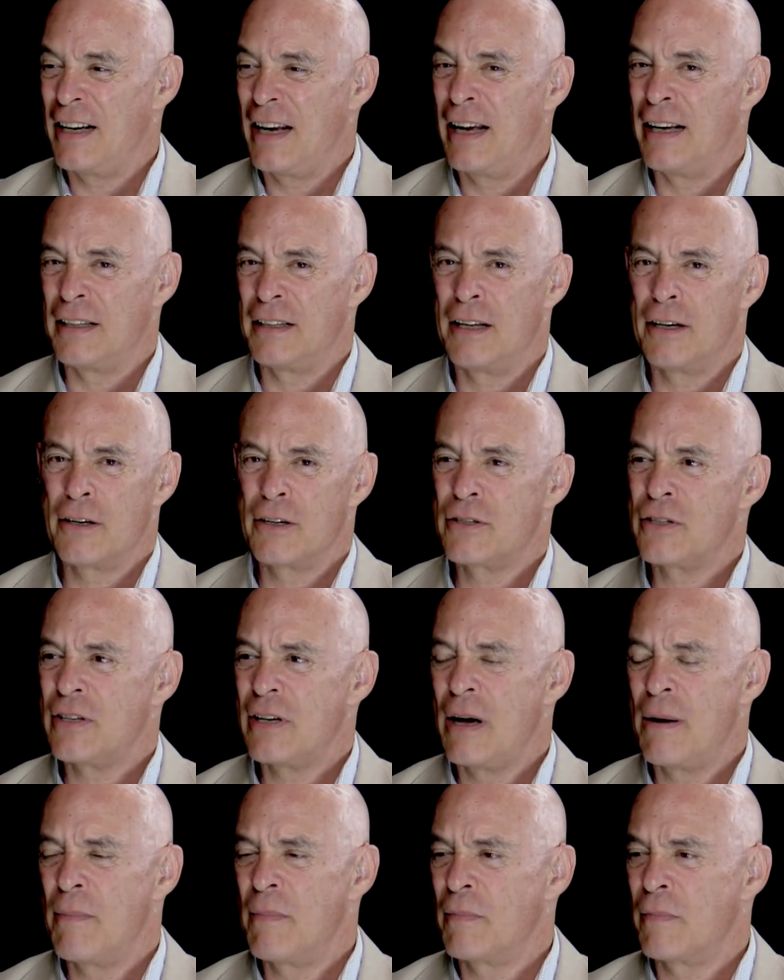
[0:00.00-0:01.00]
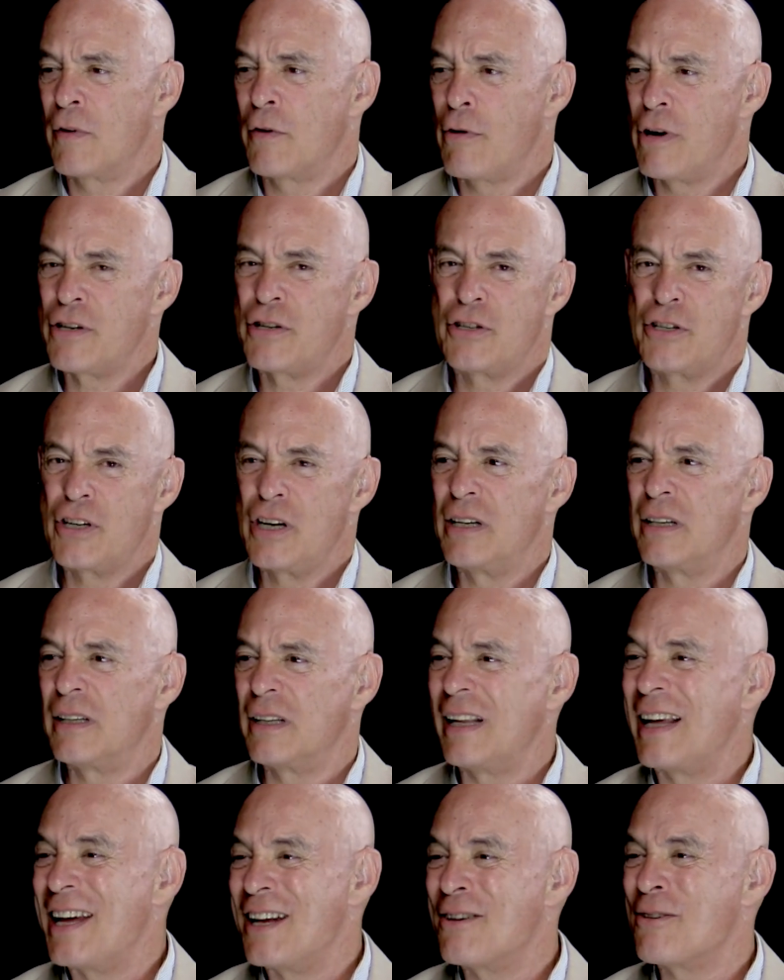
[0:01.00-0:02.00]
And there are some
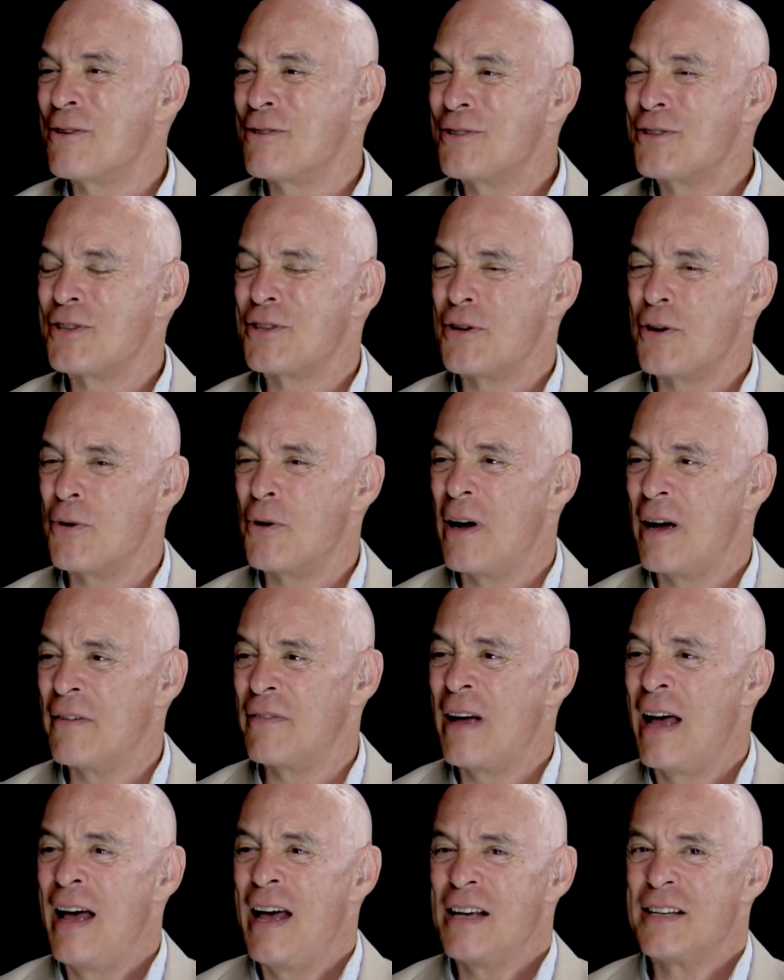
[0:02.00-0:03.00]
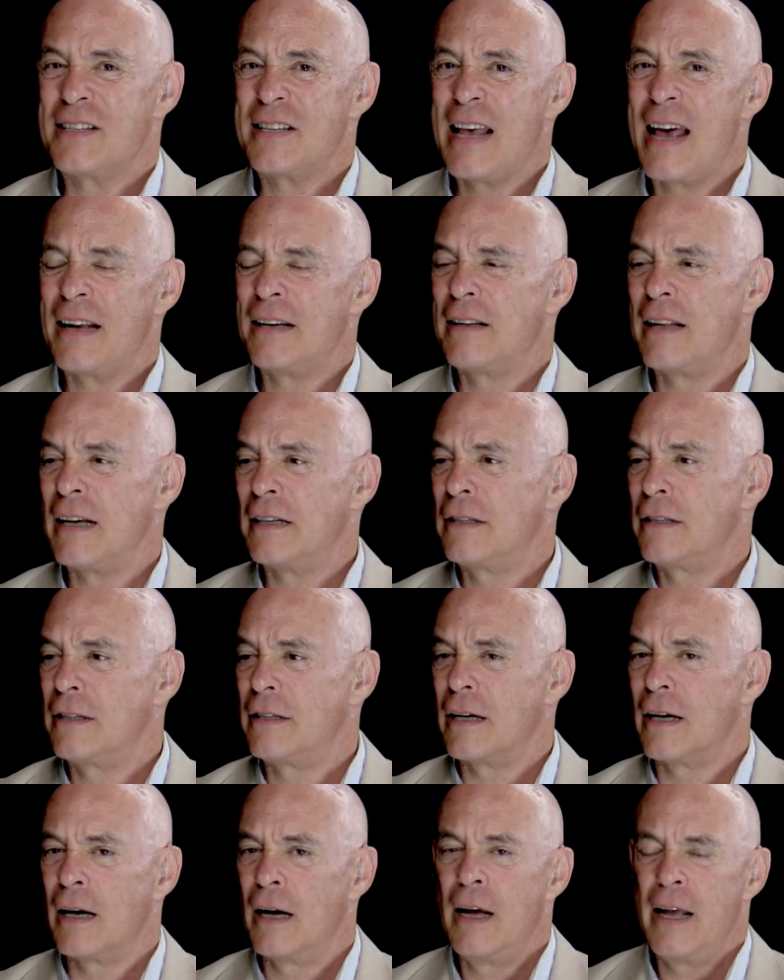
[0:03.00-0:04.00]
Christian leaders who have said
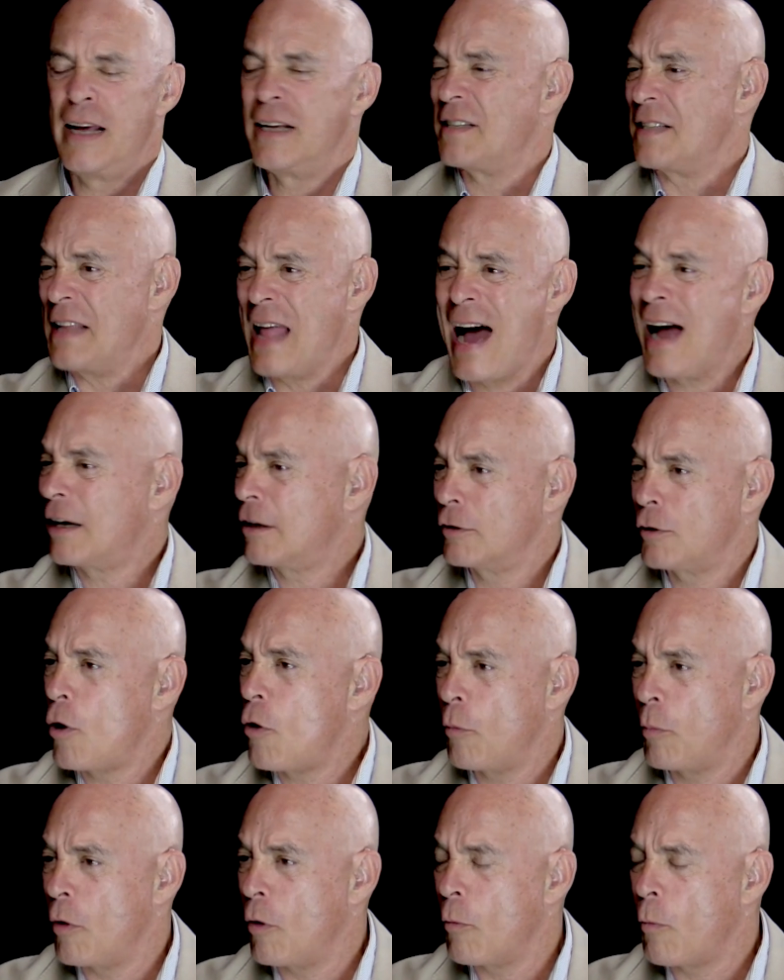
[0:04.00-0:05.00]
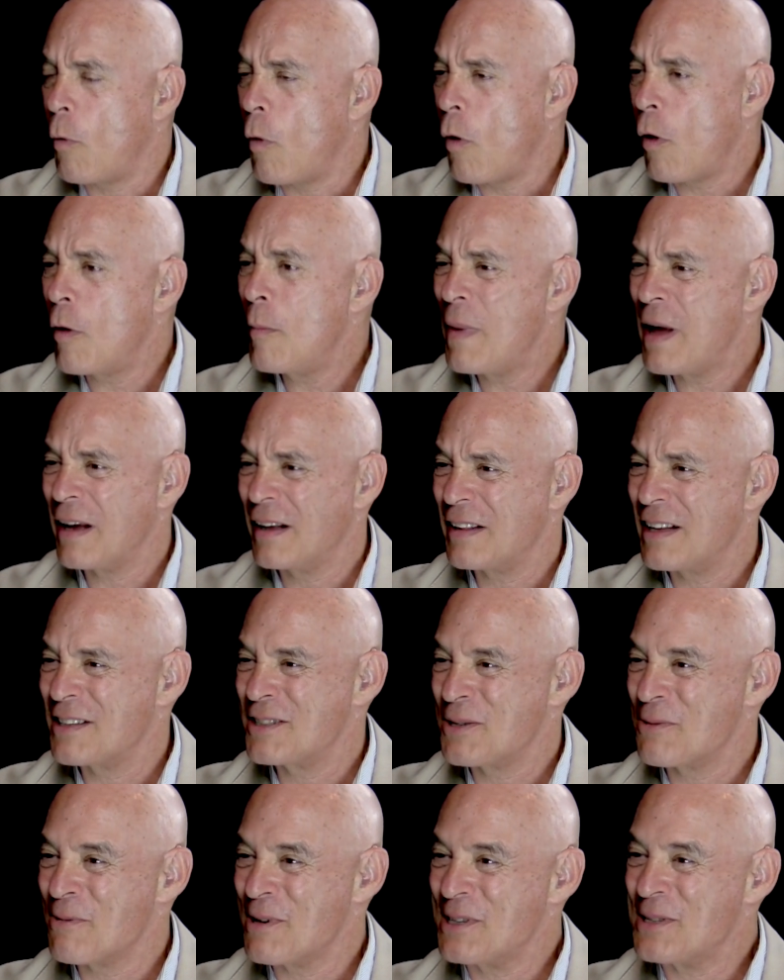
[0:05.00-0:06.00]
that it's not global warming
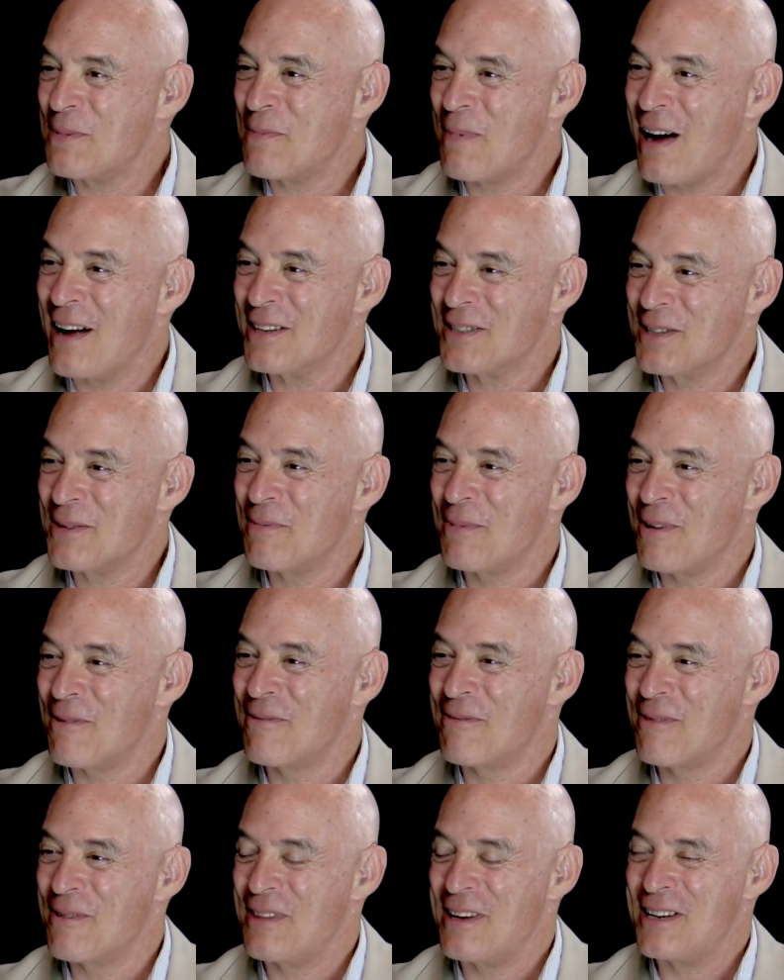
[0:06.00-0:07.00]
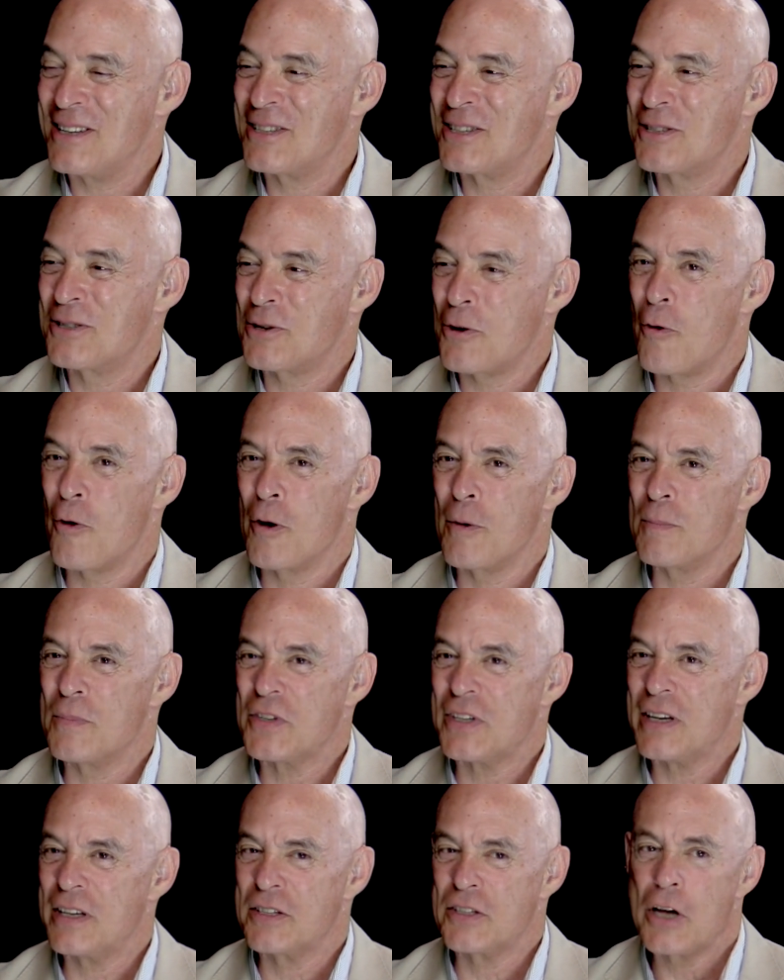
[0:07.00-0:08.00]
that's responsible for these
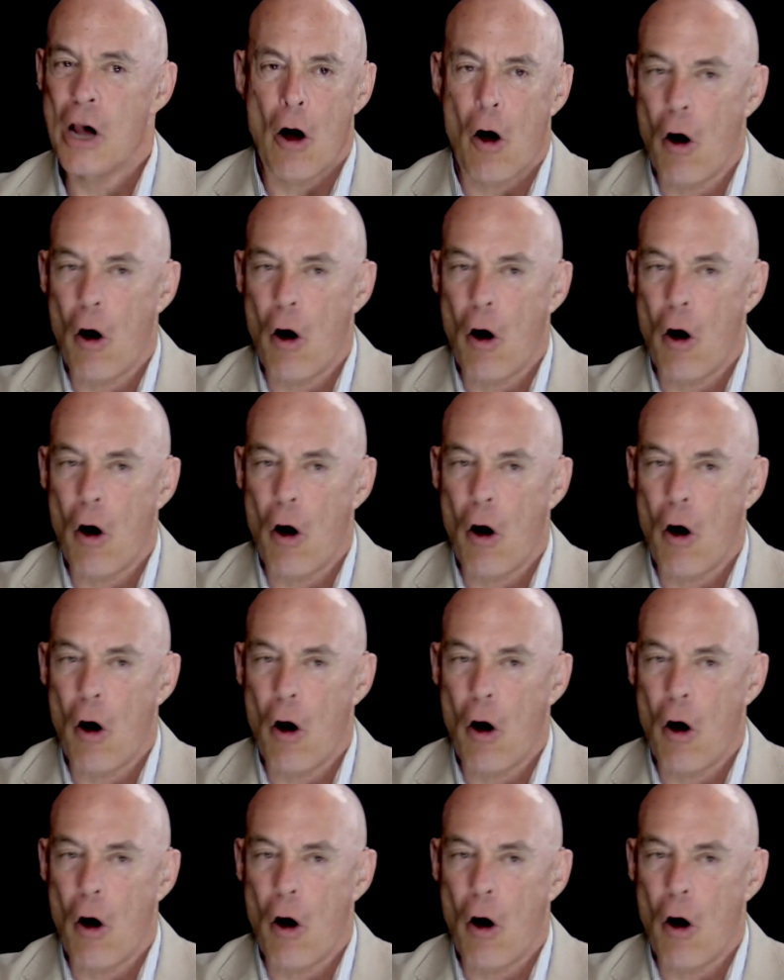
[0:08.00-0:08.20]
storms. It's